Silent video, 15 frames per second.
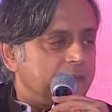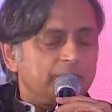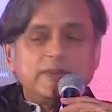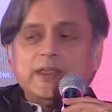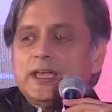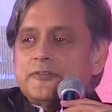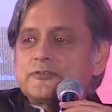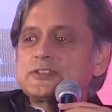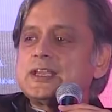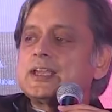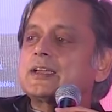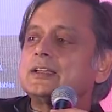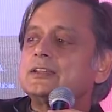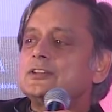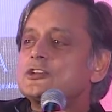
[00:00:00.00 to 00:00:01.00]
They have
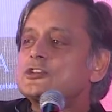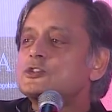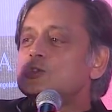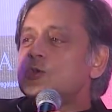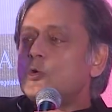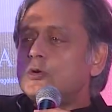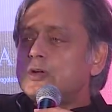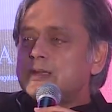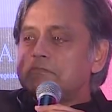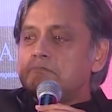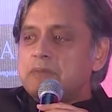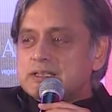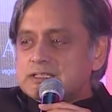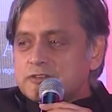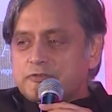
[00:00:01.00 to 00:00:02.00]
taken the soaring
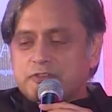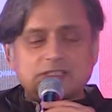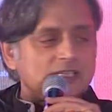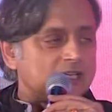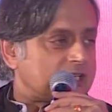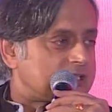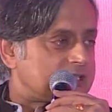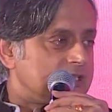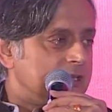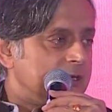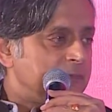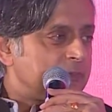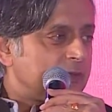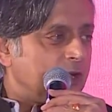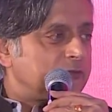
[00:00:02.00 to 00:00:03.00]
metaphysics
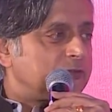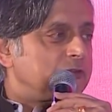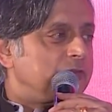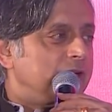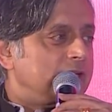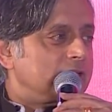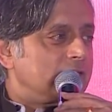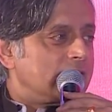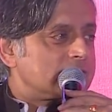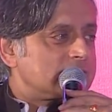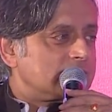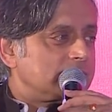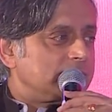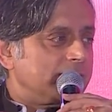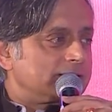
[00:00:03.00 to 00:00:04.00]
of the Vedas
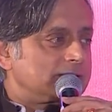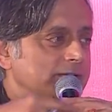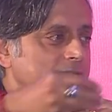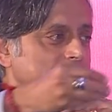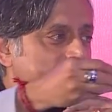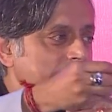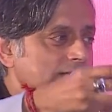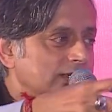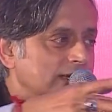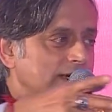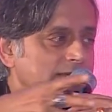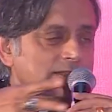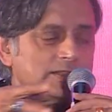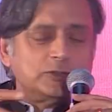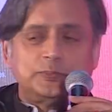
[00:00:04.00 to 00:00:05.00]
and Advaita
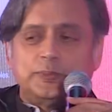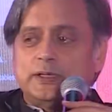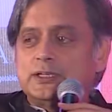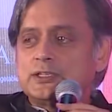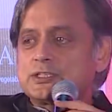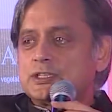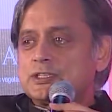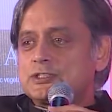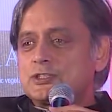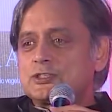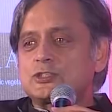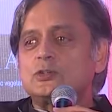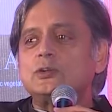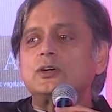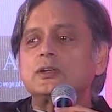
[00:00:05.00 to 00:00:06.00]
Vedanta and the Upanishads and
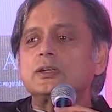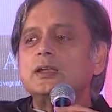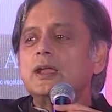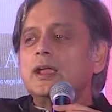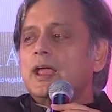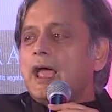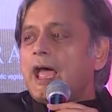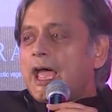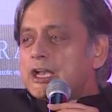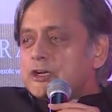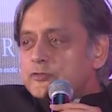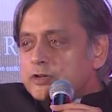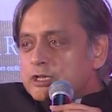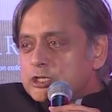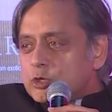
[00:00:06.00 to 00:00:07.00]
so on,
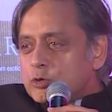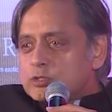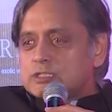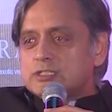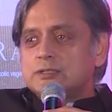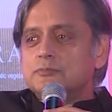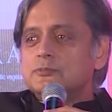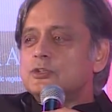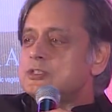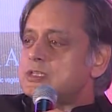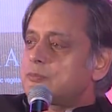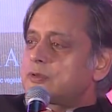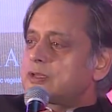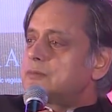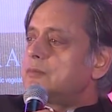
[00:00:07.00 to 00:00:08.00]
and reduced them to
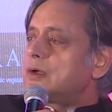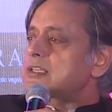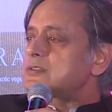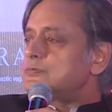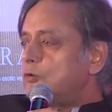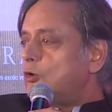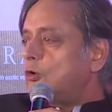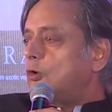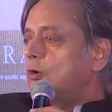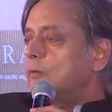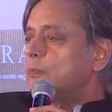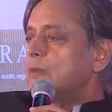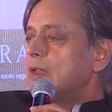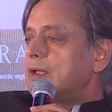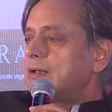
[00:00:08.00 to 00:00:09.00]
something much
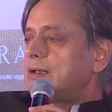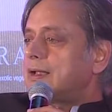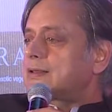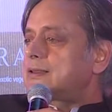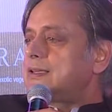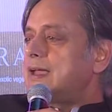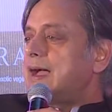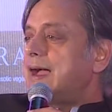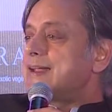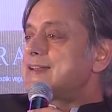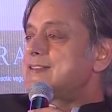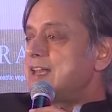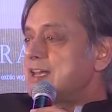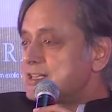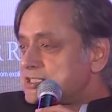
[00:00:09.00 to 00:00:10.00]
more like the
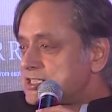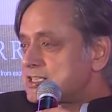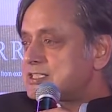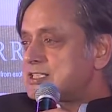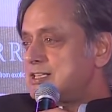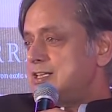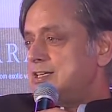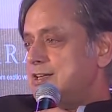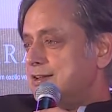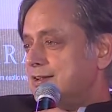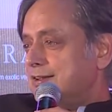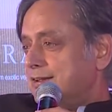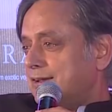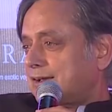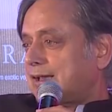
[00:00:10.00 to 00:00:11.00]
identity
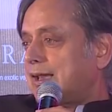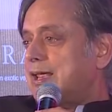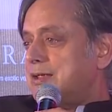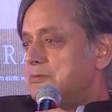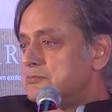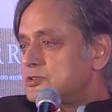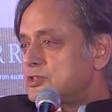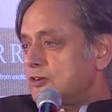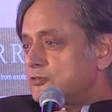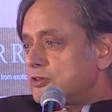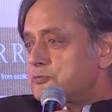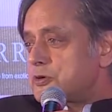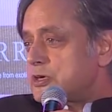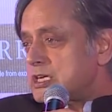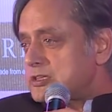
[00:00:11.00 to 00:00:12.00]
claims of
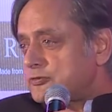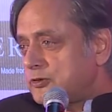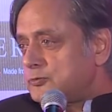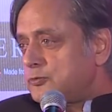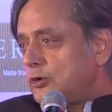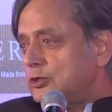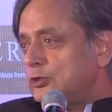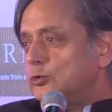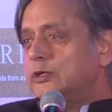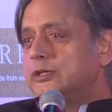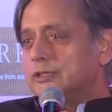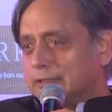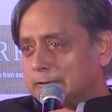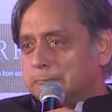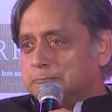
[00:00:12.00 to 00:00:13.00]
the British football
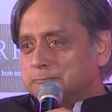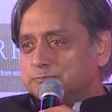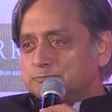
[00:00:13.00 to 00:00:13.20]
hooligan.